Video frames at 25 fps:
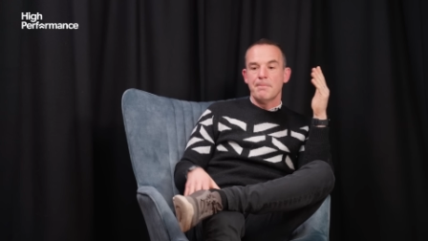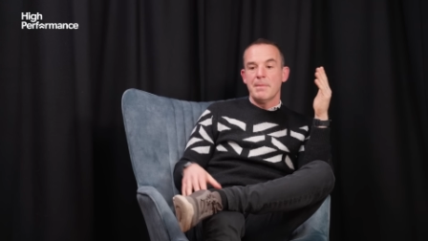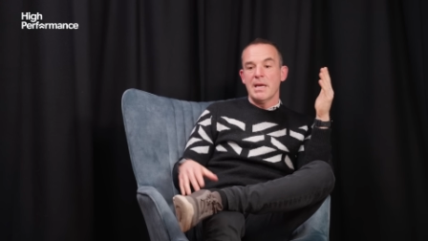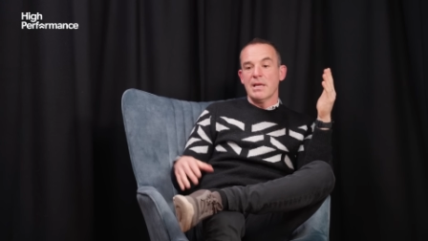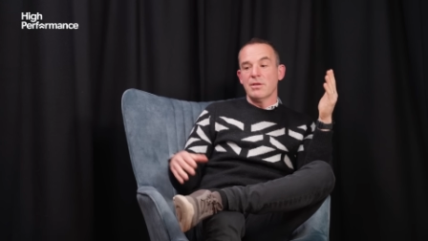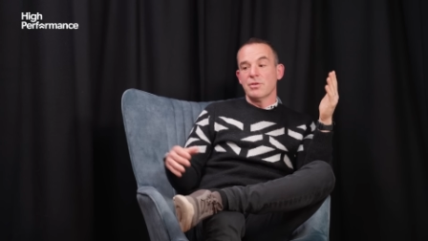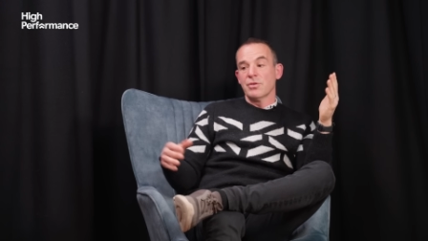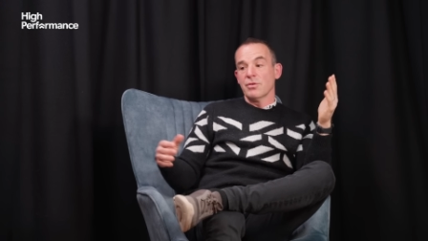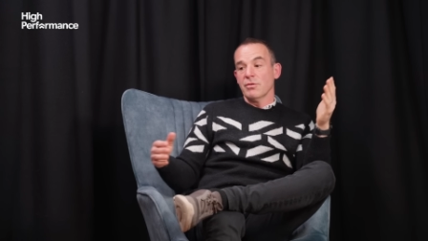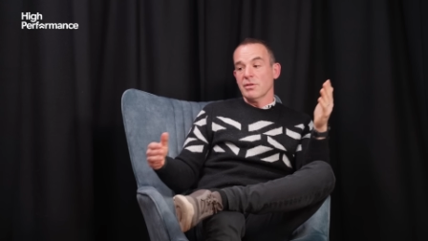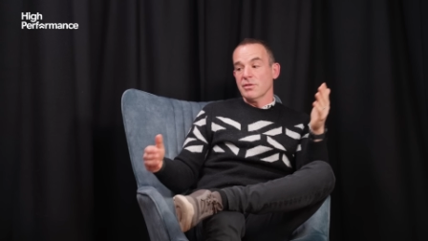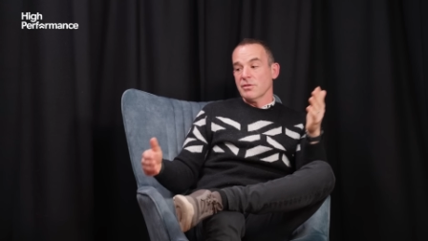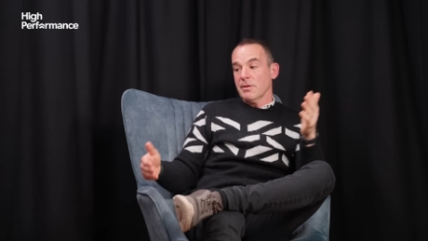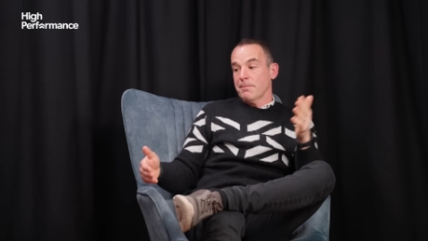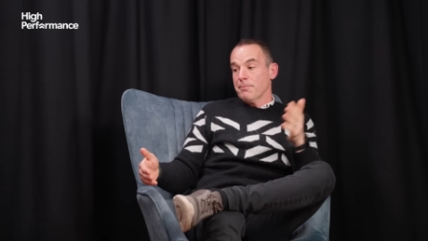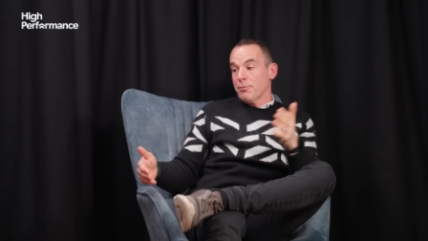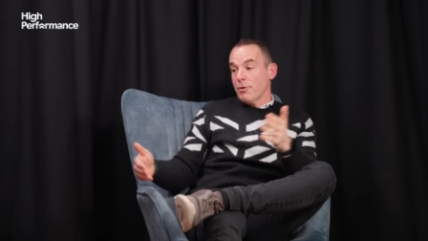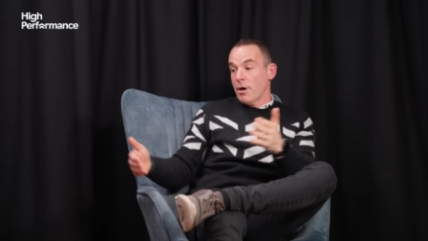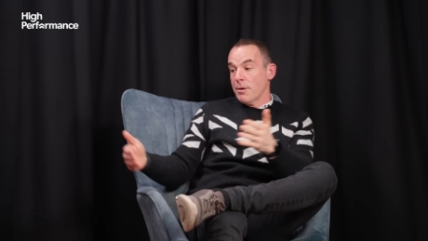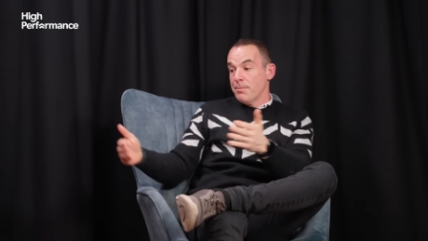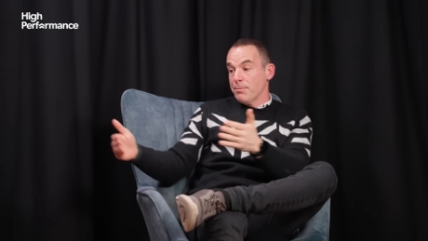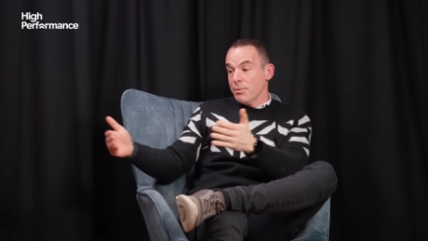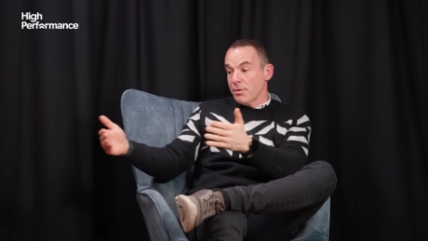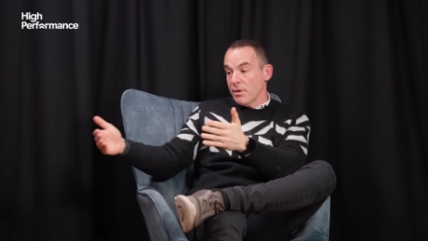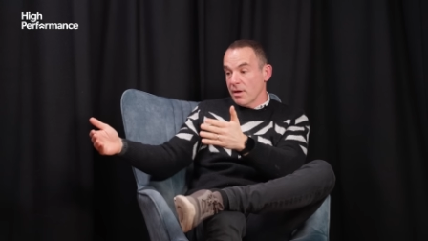make sure it's
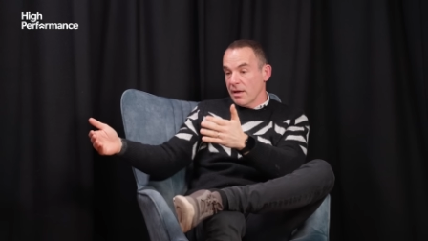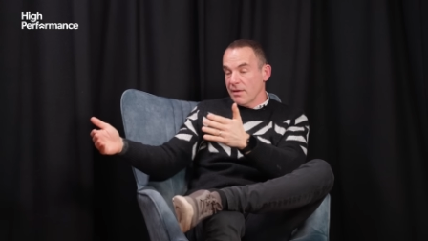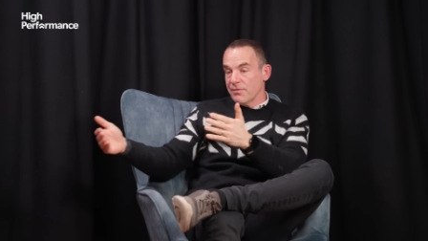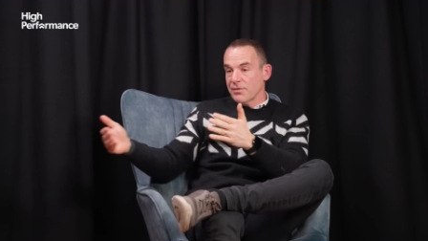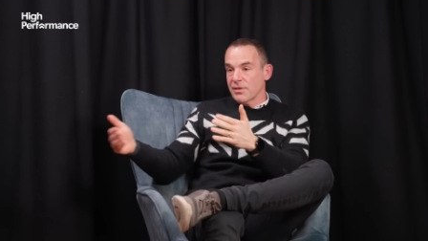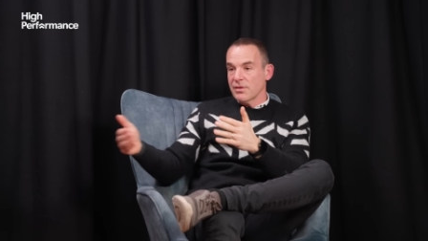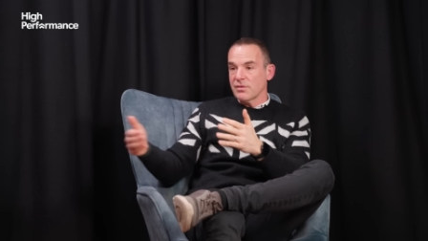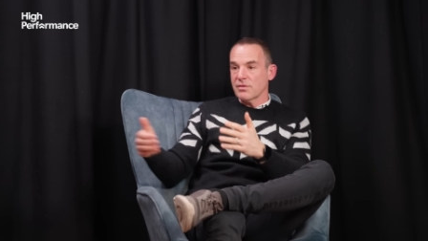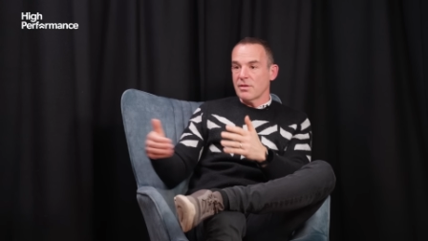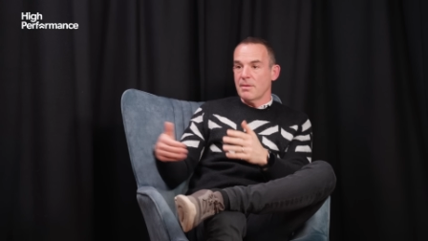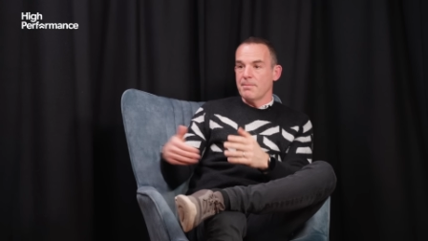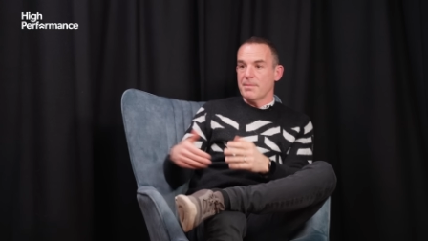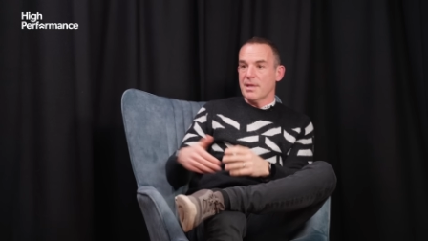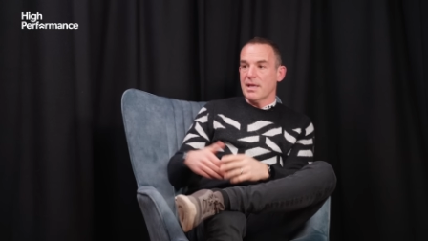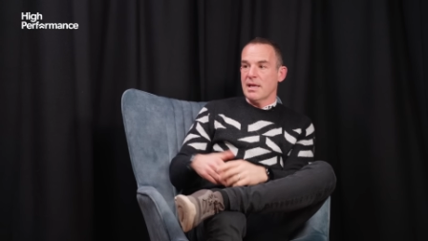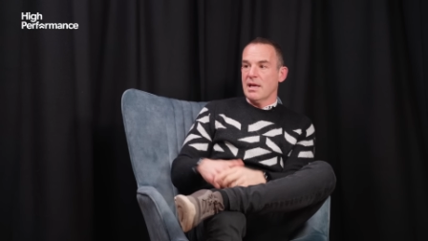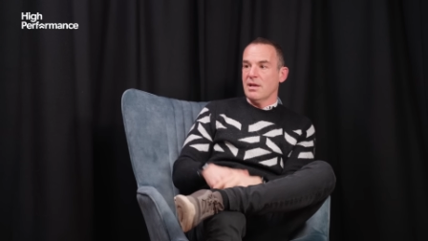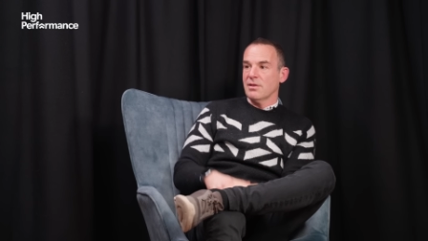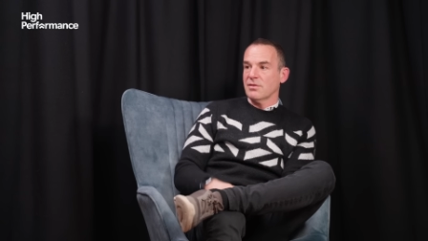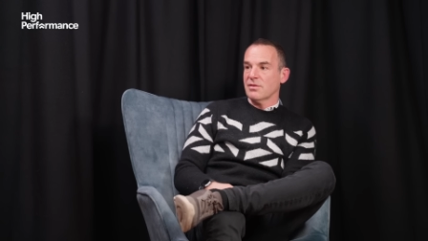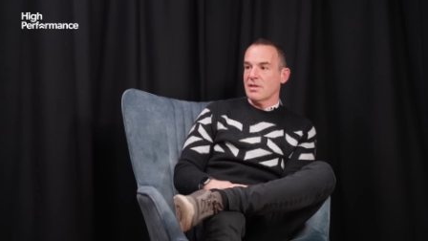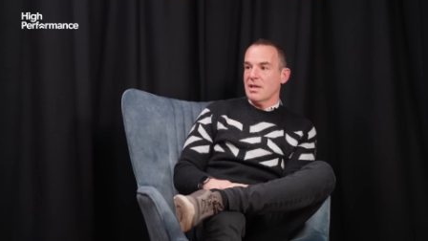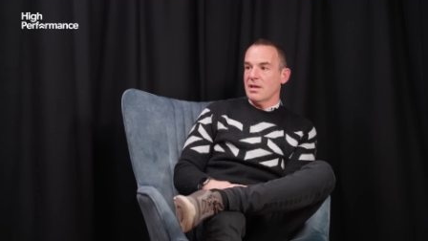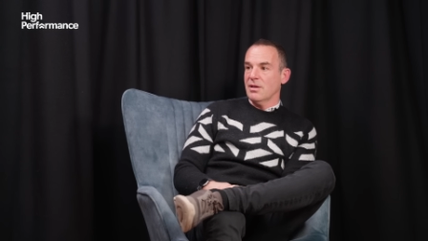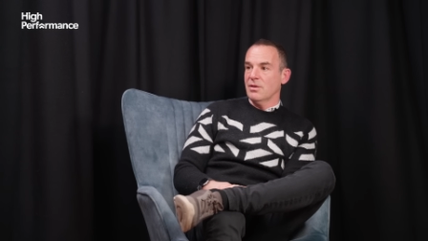appropriate if there's somebody
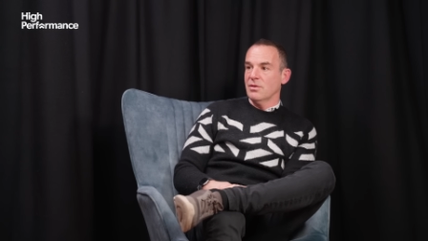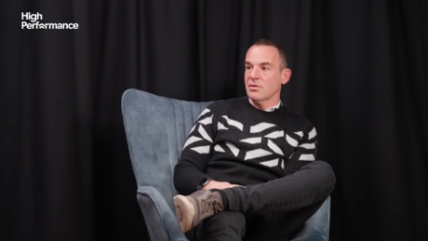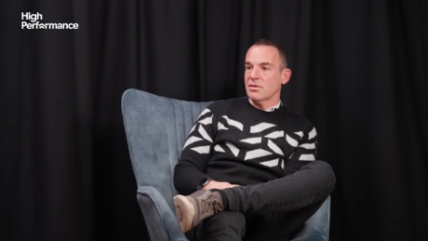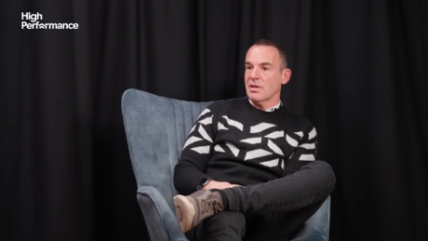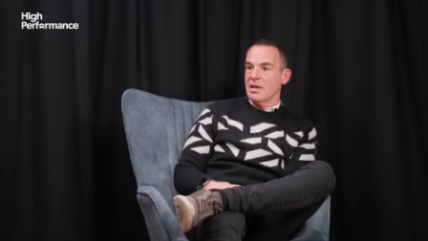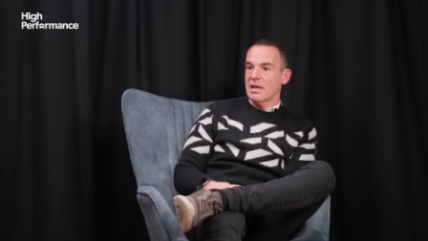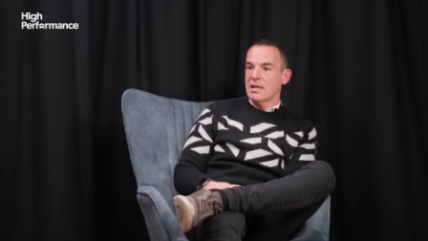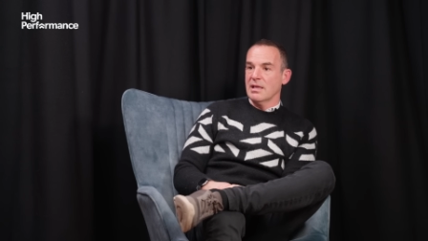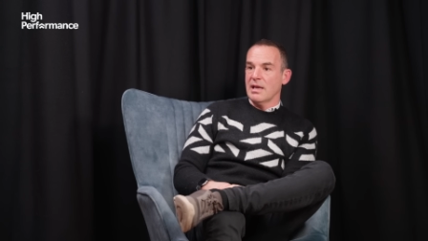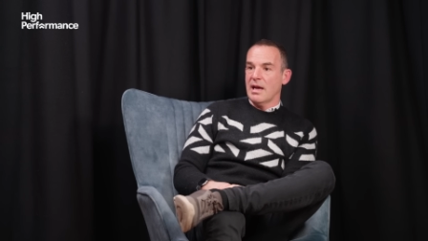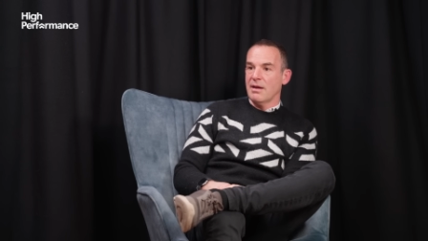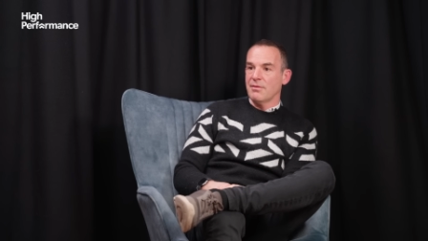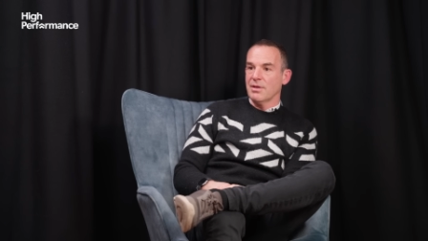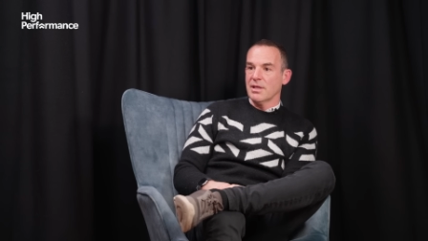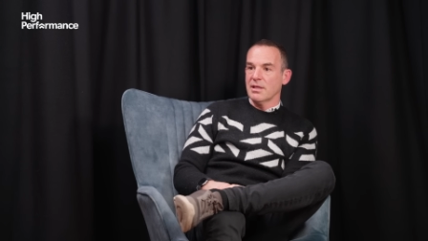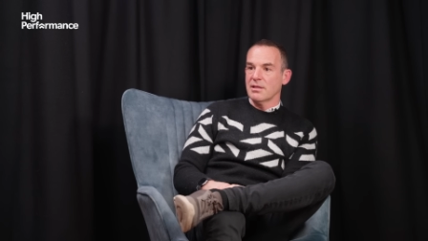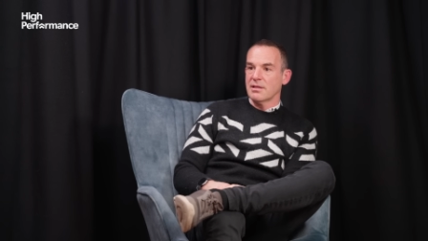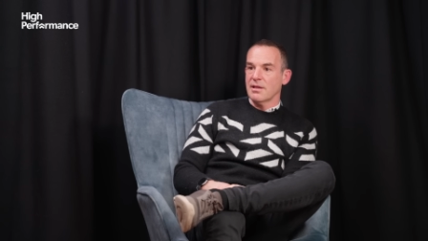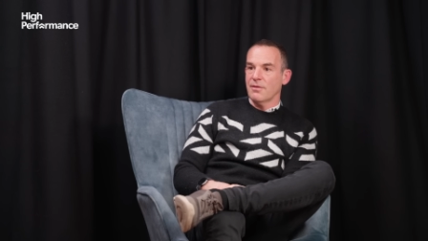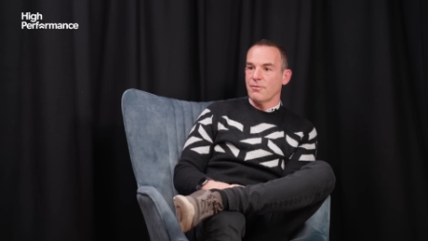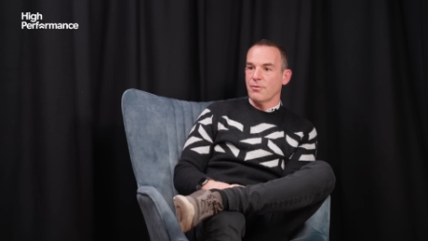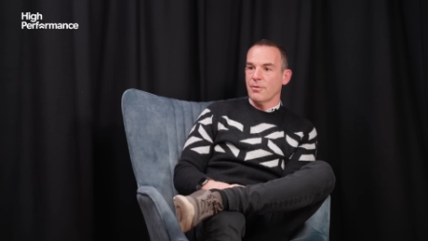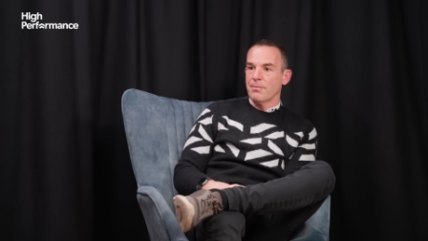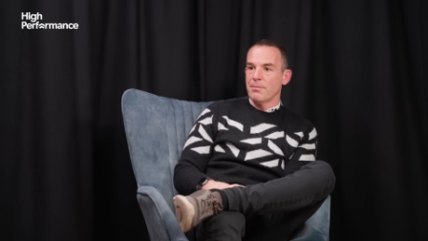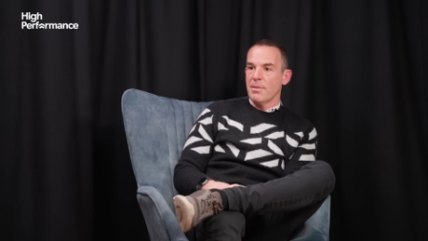else there who's in, having a
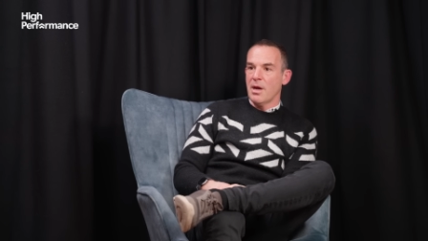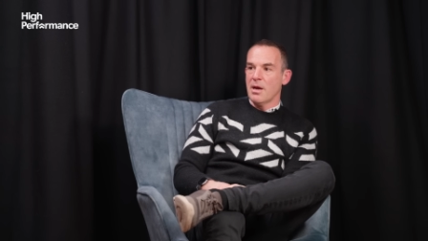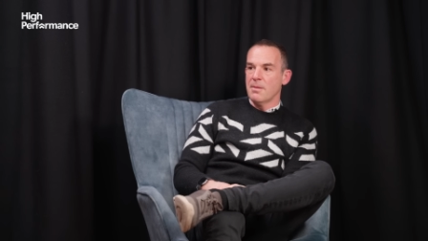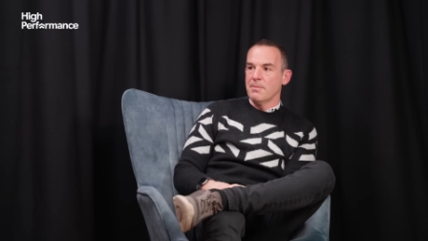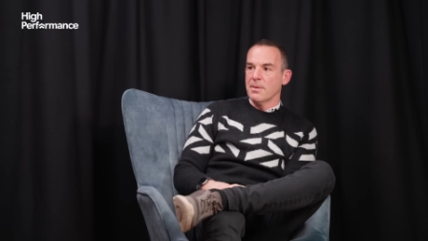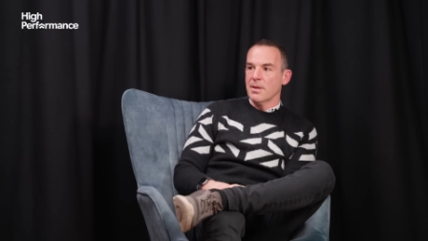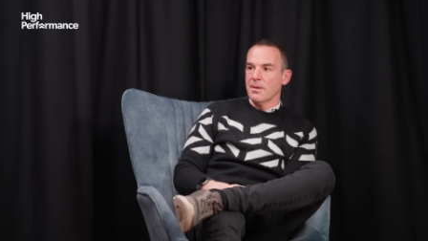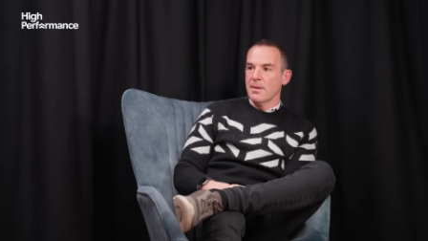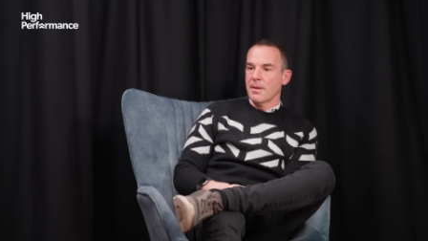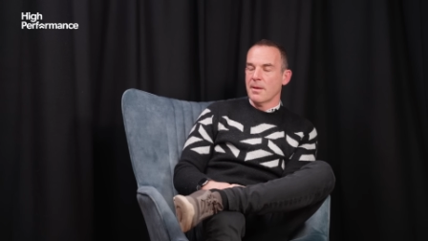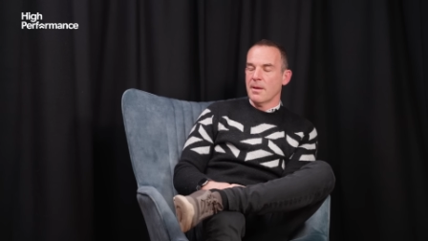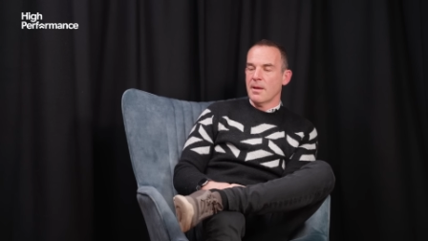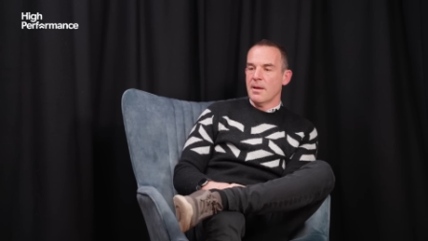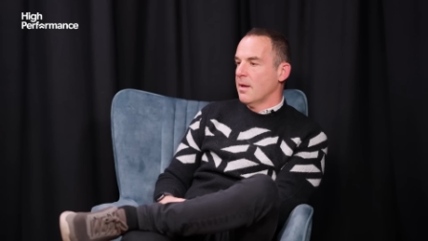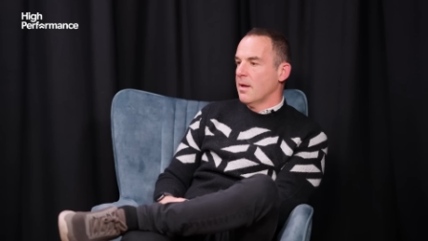different moment.